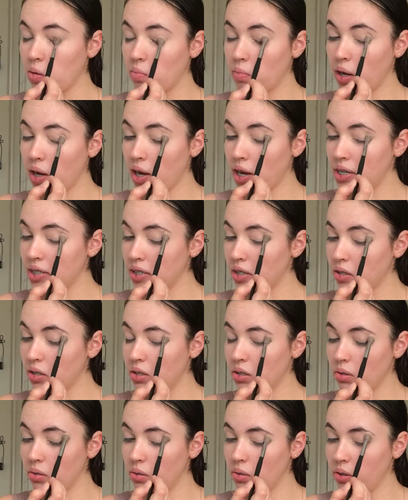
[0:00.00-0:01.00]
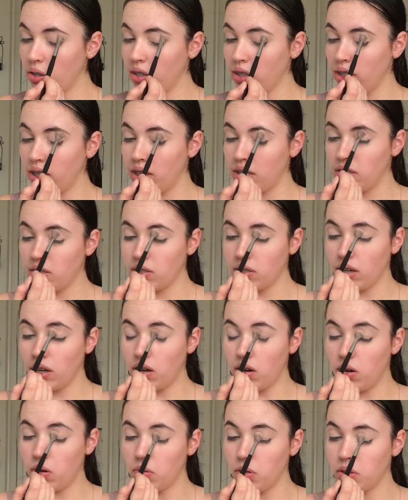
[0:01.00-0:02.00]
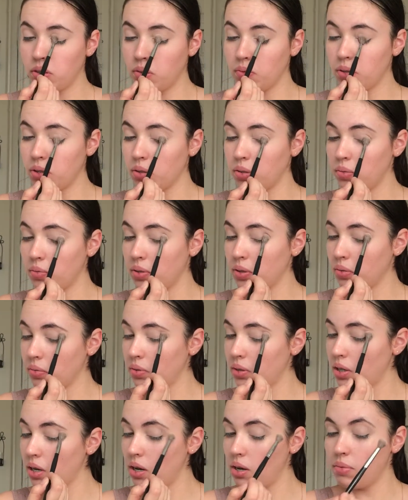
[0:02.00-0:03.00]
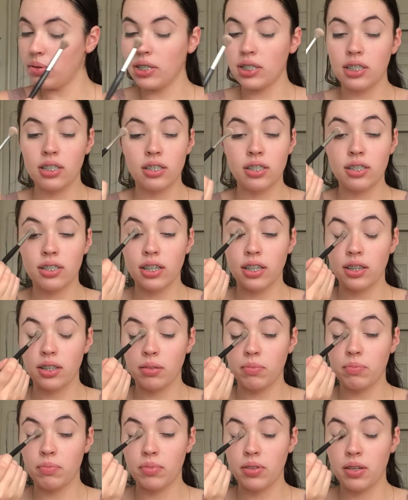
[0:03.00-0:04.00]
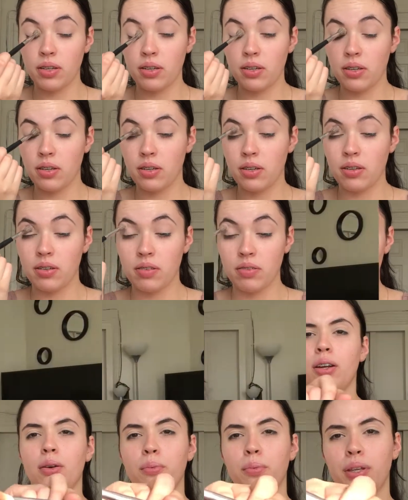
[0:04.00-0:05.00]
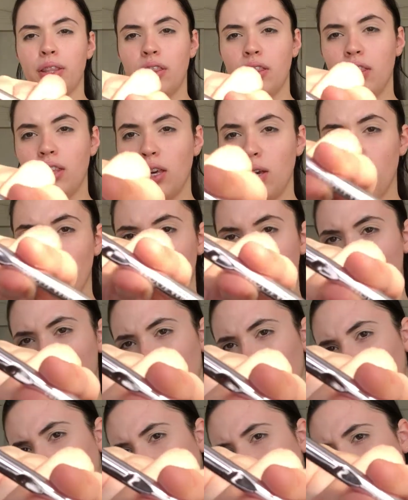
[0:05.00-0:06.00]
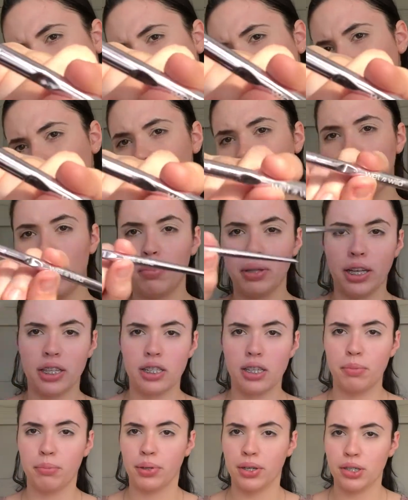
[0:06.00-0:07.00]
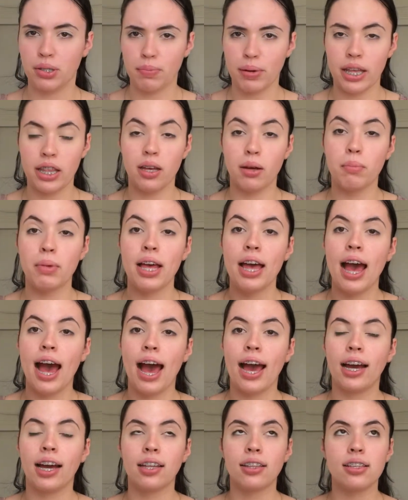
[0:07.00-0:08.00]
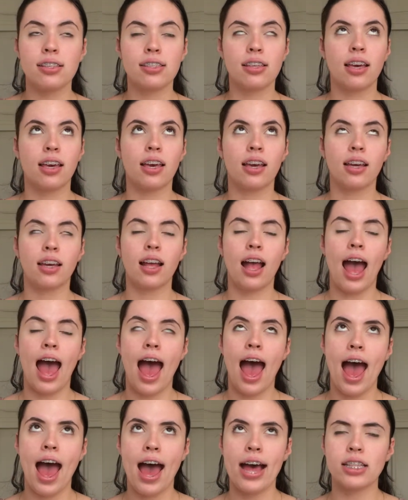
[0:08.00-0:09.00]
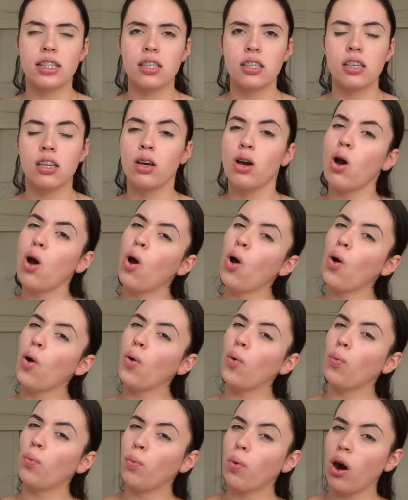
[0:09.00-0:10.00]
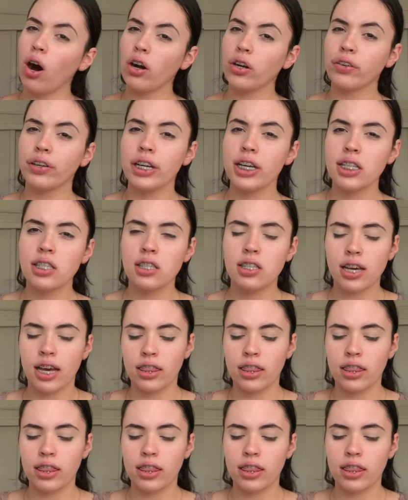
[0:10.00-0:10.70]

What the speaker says: My eyes get so oily, so I always need to set them. Going in with the Wet n Wild. This is a blending brush by them. I got this kit at Walgreens.